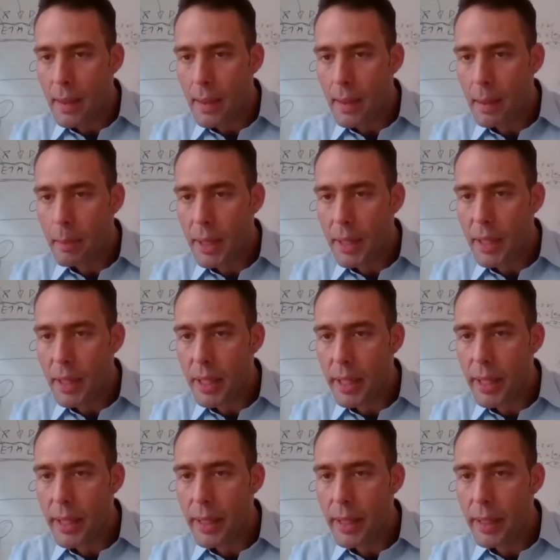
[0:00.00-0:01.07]
Let me
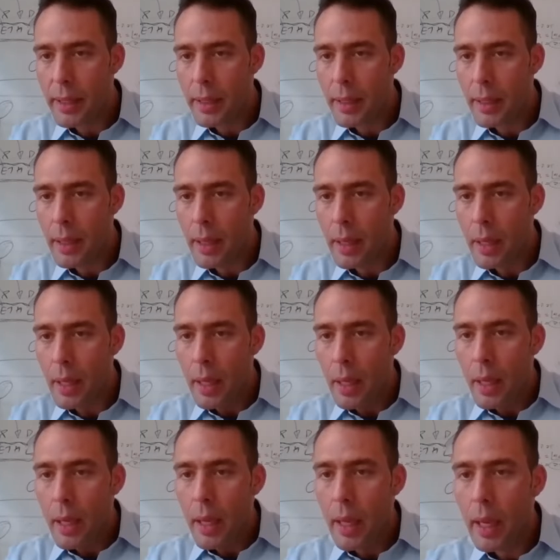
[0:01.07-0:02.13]
see here.
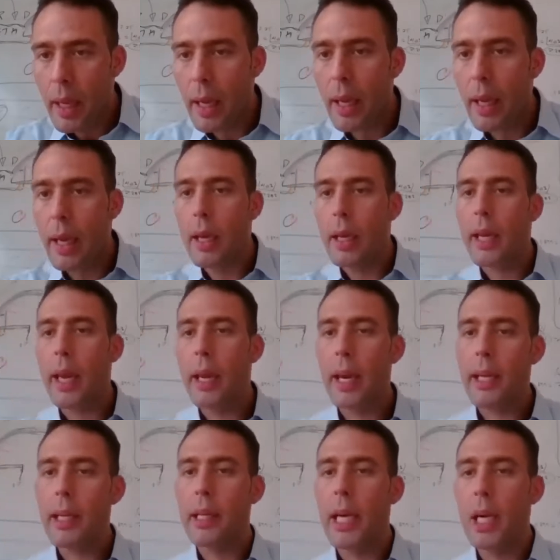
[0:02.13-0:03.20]
Can
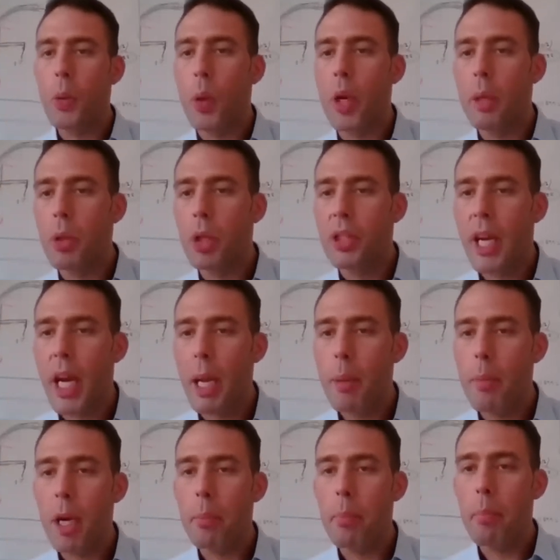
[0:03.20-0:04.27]
I clear one more
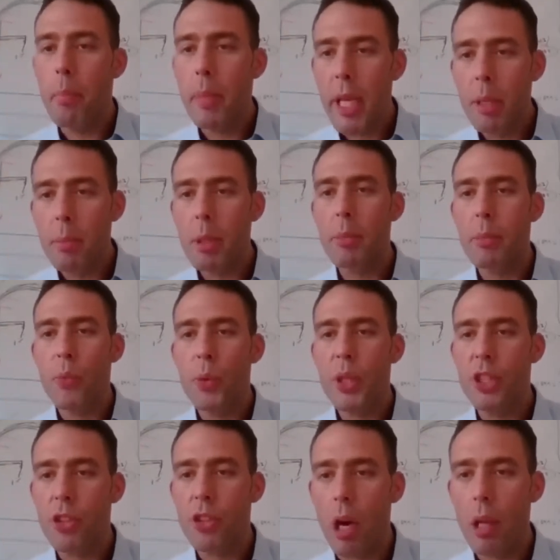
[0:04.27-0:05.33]
time about minimum
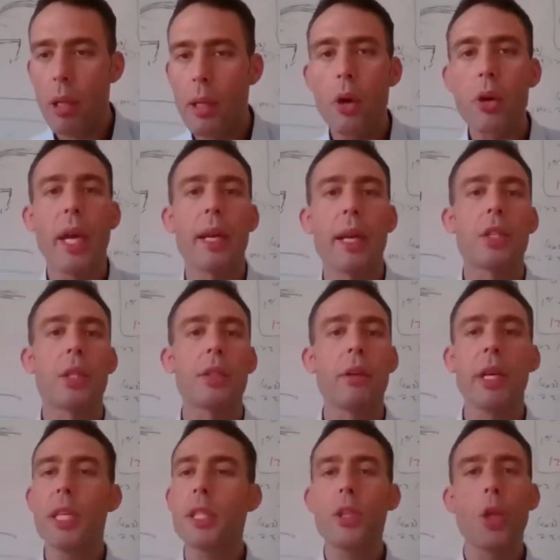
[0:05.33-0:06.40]
withdrawal? Okay, so
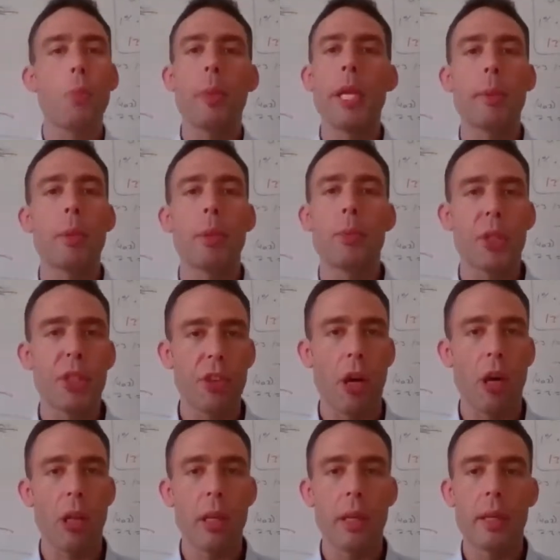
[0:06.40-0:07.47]
there is no minimum
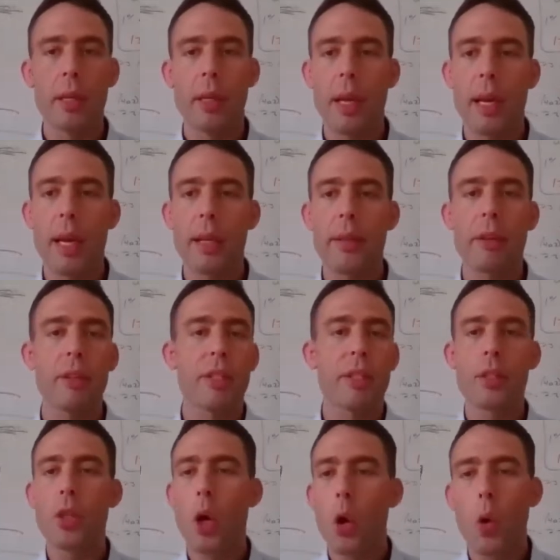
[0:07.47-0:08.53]
withdrawal. There
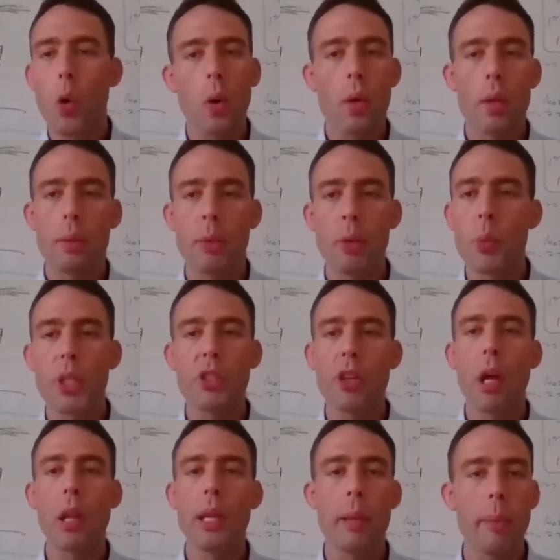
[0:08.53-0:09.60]
is no
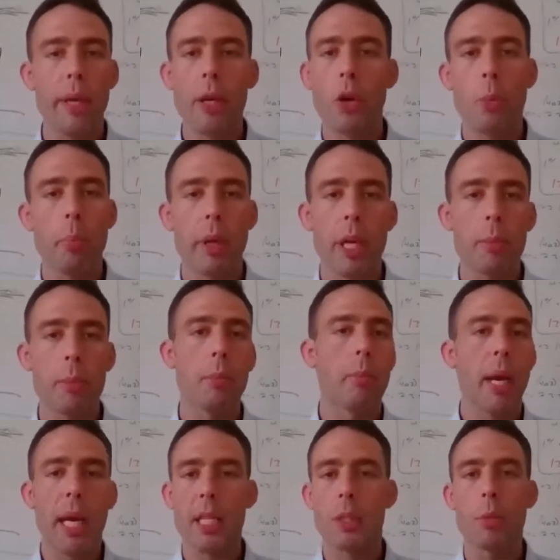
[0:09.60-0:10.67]
withdrawal limit or
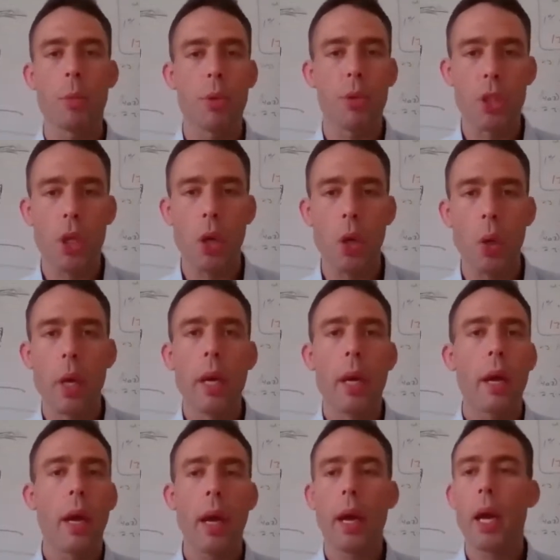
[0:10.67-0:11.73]
minimum, maximum, or so.
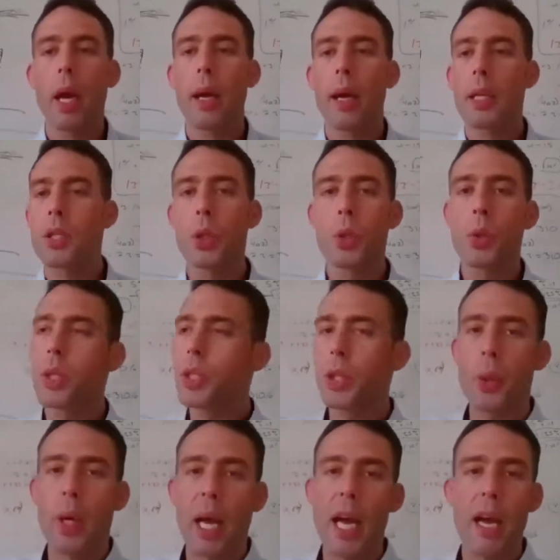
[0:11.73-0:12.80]
As soon as
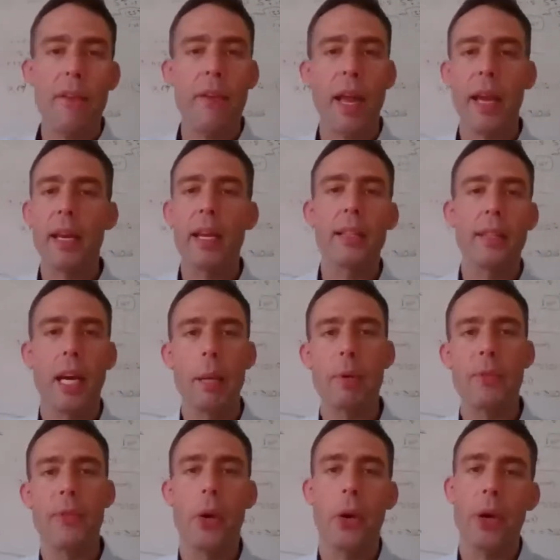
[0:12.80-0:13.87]
you have any
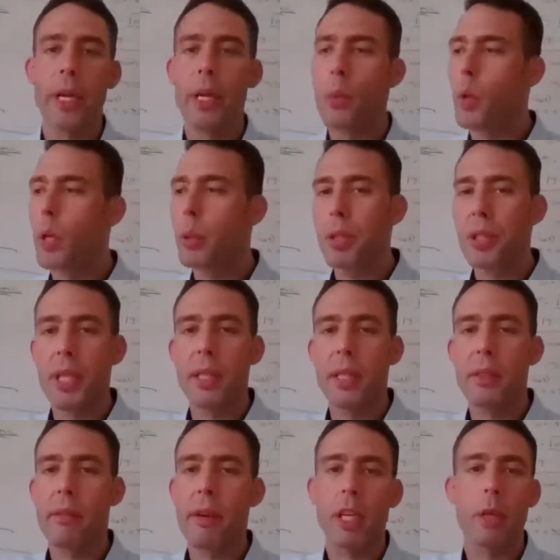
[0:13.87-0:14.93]
type of earning,
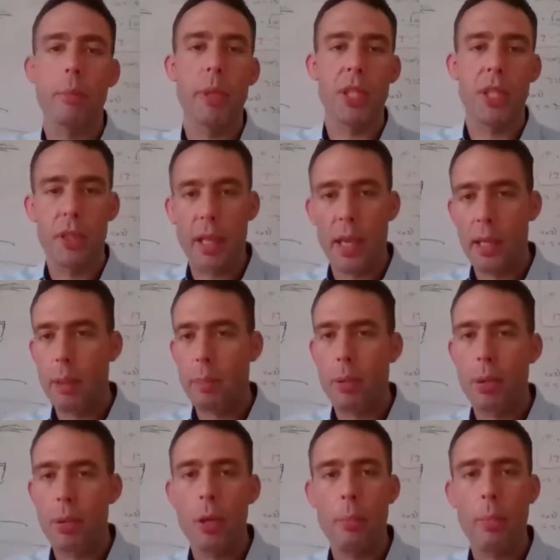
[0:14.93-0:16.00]
1% direct commission, daily
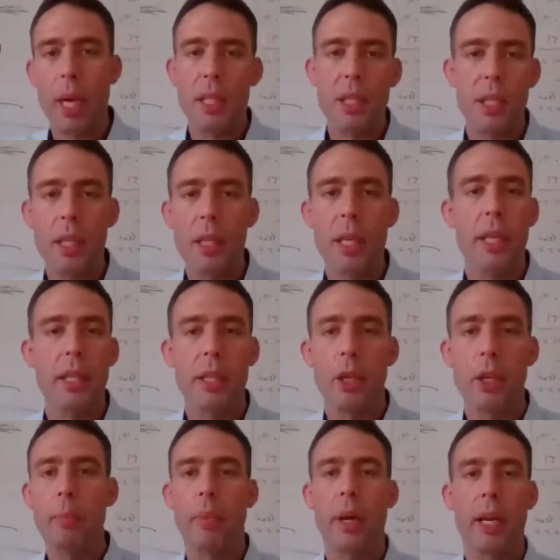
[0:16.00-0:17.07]
pool, or matching in
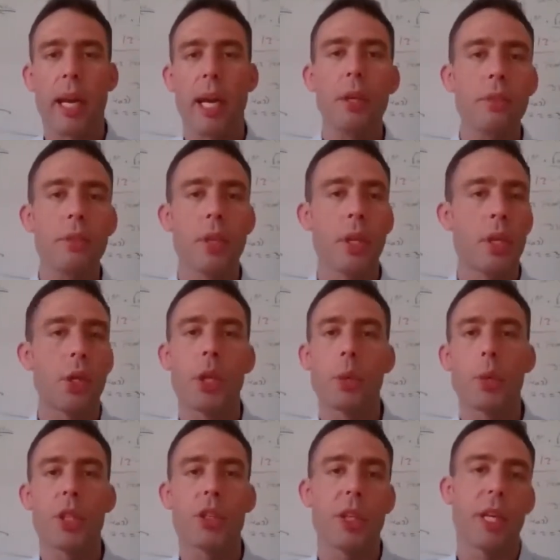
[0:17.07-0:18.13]
your account, you
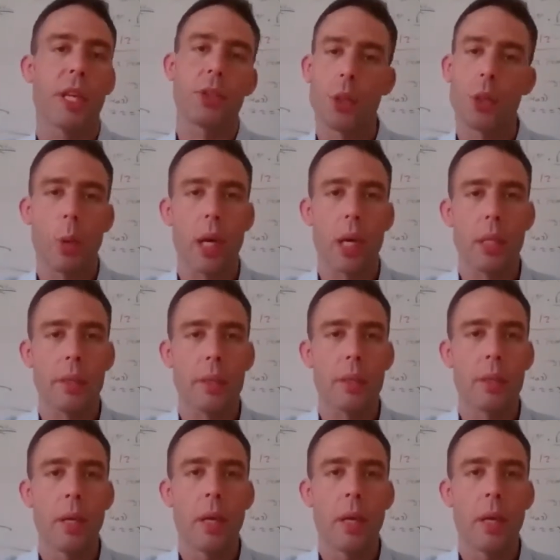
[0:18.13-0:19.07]
can withdraw that to your wallet.